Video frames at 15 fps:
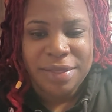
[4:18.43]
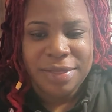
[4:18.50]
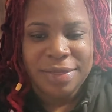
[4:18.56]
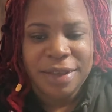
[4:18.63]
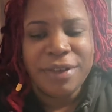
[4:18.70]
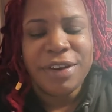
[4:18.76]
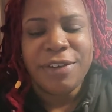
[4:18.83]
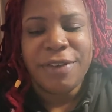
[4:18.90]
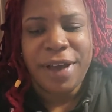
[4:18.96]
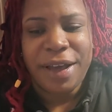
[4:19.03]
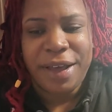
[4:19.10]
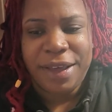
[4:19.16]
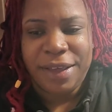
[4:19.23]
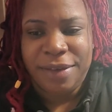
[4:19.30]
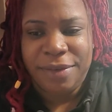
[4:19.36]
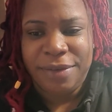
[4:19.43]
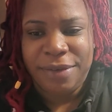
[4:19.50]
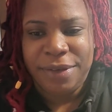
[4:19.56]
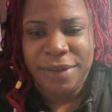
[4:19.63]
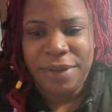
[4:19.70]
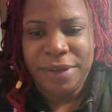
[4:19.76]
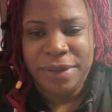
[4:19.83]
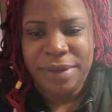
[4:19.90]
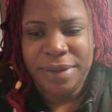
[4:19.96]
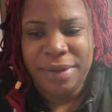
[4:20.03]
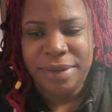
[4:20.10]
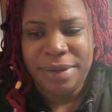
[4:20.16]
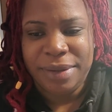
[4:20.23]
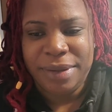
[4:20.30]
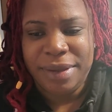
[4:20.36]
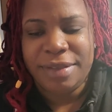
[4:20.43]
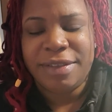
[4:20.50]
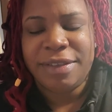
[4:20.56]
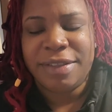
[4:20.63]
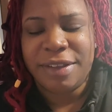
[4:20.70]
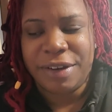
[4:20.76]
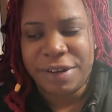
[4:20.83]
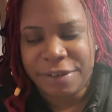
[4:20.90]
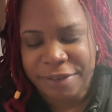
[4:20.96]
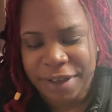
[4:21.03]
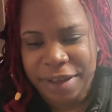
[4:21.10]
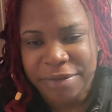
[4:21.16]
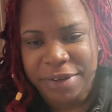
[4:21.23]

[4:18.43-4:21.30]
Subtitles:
35. It's 35